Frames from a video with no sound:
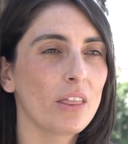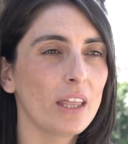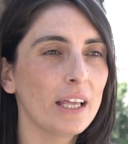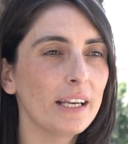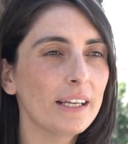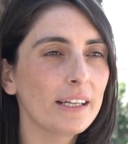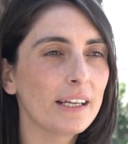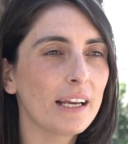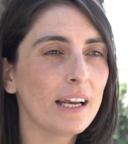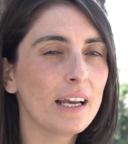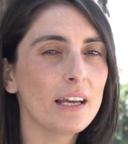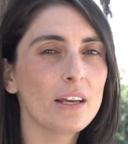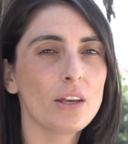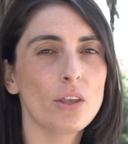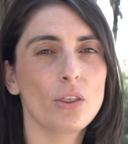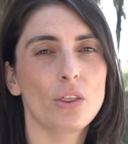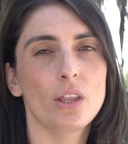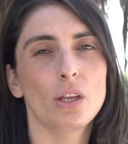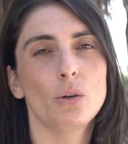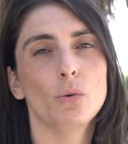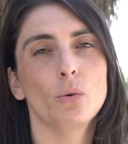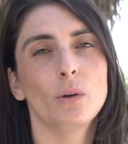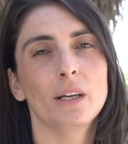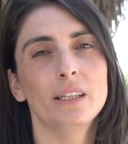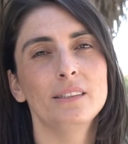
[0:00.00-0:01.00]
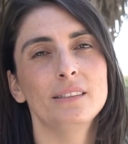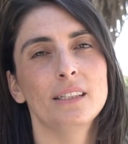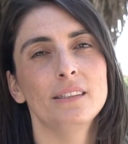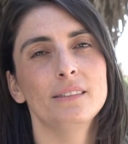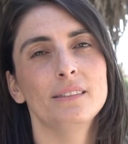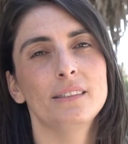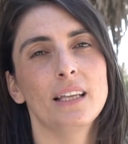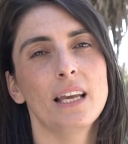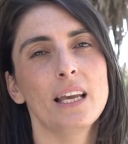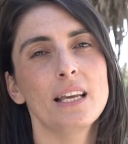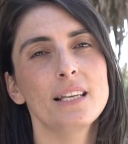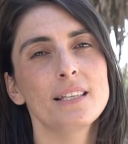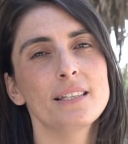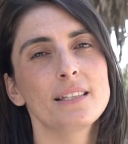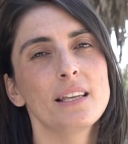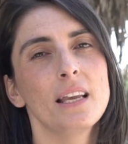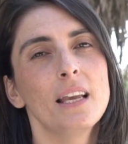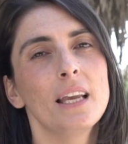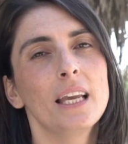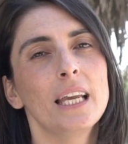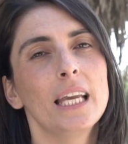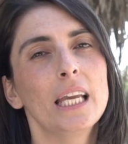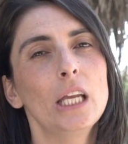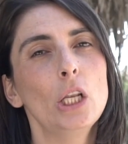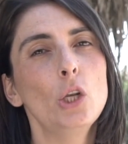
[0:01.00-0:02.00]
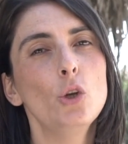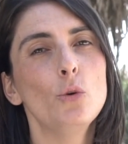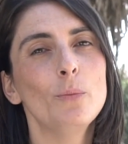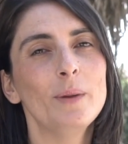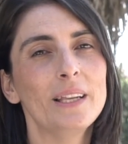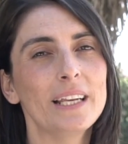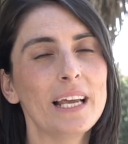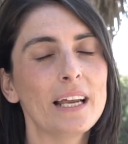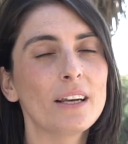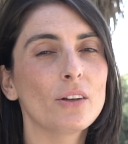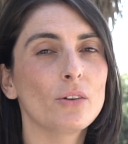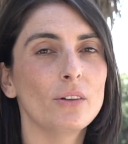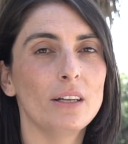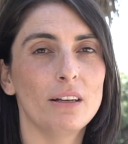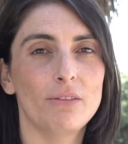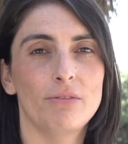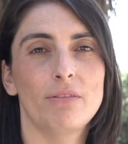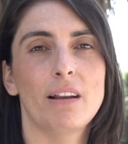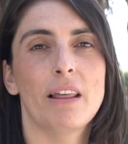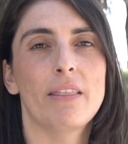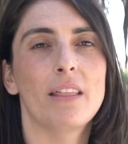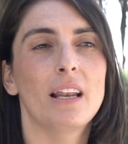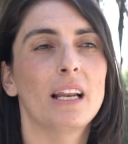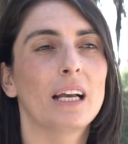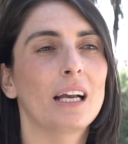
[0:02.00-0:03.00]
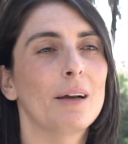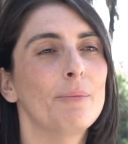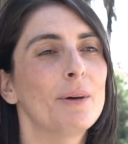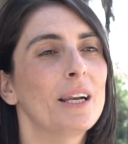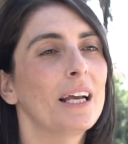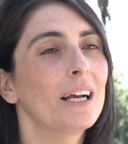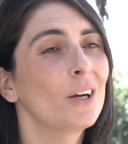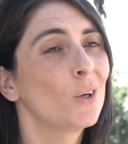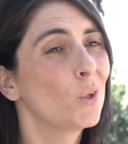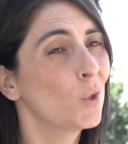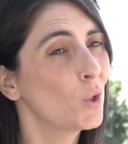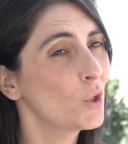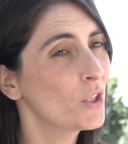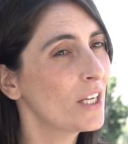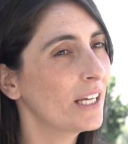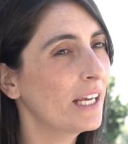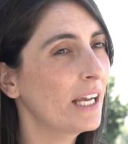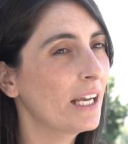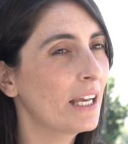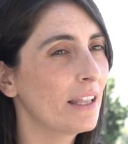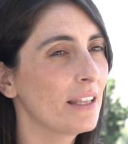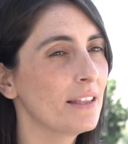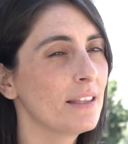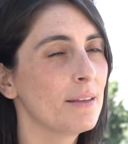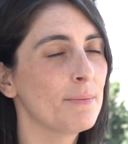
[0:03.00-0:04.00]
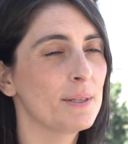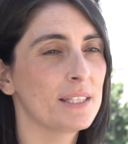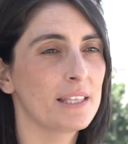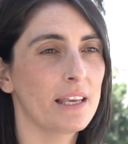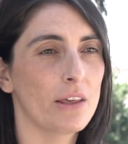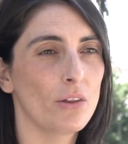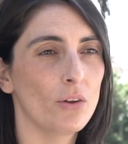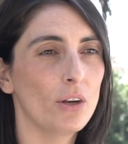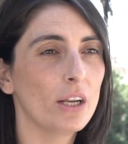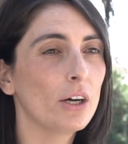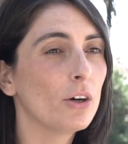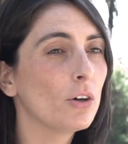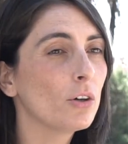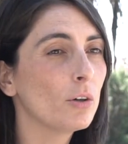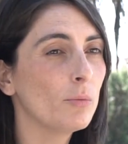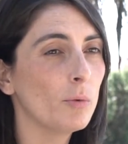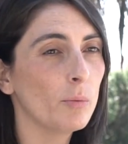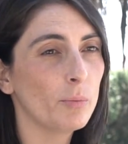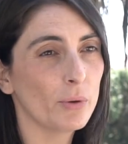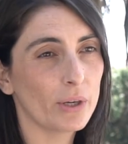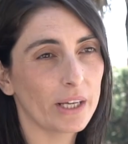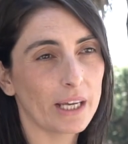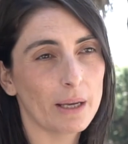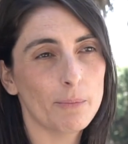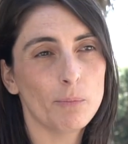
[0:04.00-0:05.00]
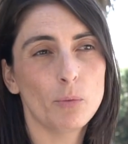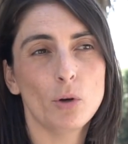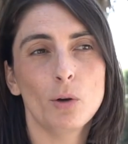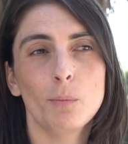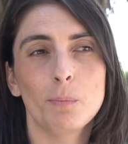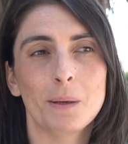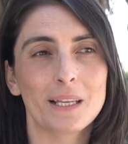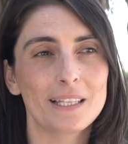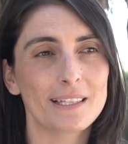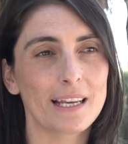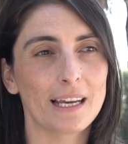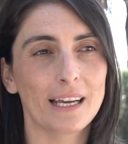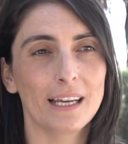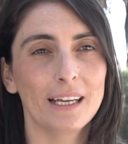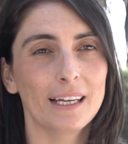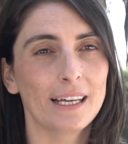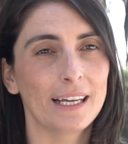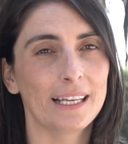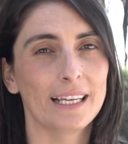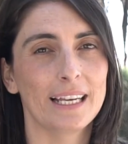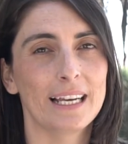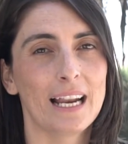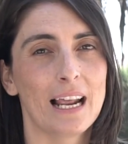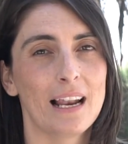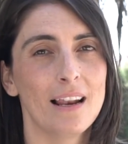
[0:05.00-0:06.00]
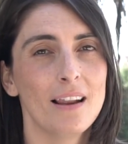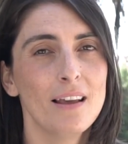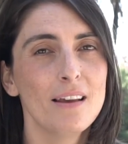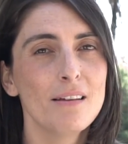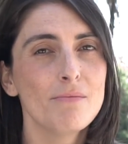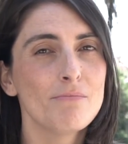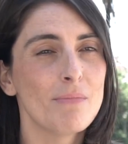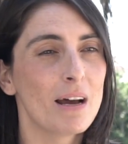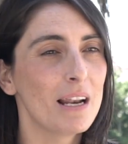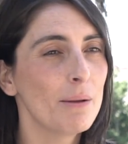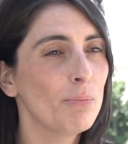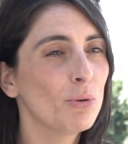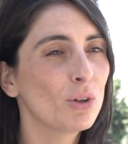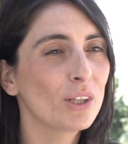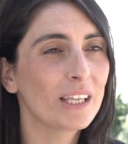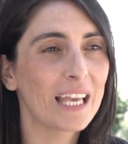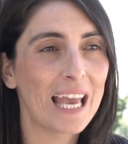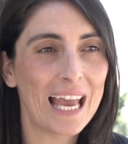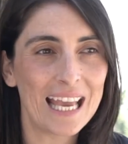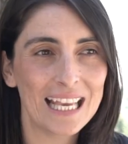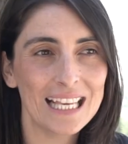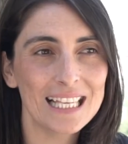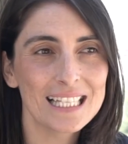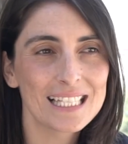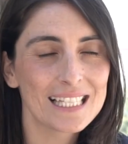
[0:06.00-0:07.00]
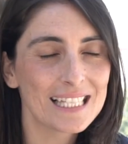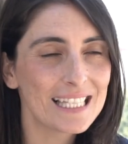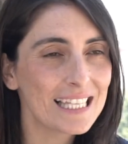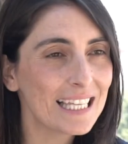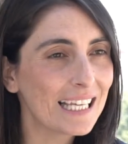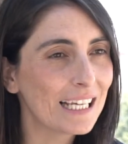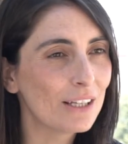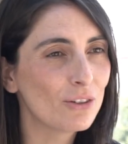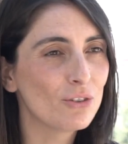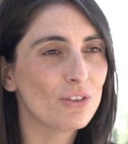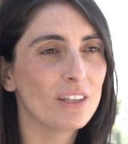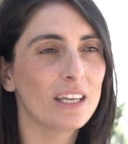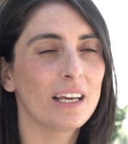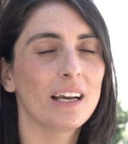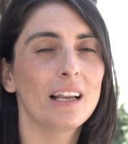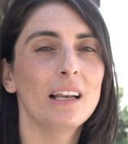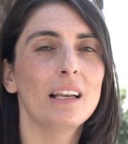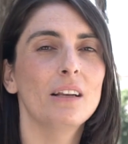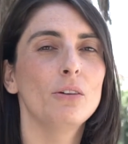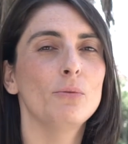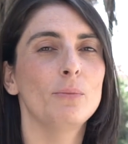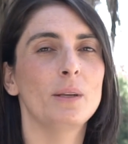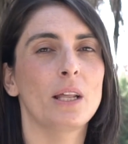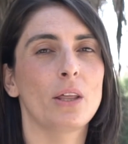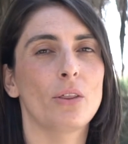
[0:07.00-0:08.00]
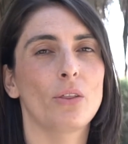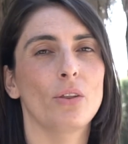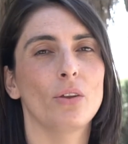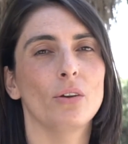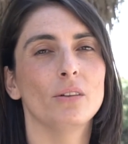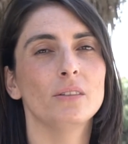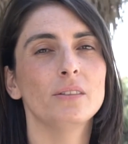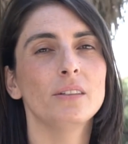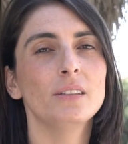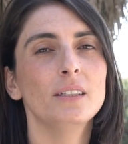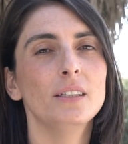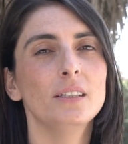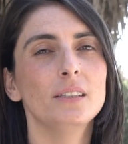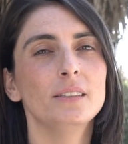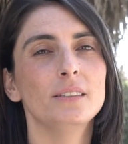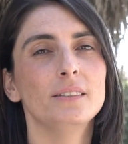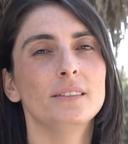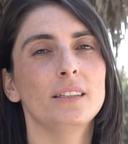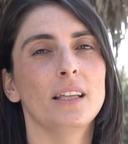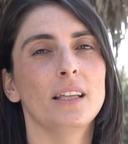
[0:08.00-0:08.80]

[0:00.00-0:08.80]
Never try to lighten things that are too far away from the camera, like for example this landscape, because the flash won't reach it. Okay?